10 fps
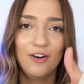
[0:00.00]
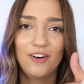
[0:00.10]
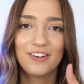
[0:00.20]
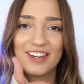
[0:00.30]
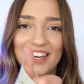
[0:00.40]

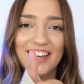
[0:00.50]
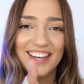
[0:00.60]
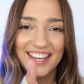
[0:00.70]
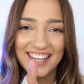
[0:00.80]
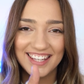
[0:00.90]
all
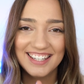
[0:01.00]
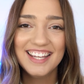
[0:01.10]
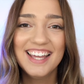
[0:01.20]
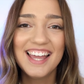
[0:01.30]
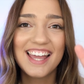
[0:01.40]
good,
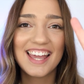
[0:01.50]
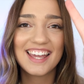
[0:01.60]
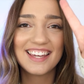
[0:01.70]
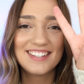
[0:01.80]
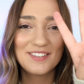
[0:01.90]

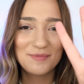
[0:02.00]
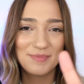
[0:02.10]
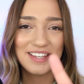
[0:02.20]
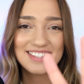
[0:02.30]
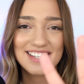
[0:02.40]
and
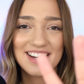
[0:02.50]
peace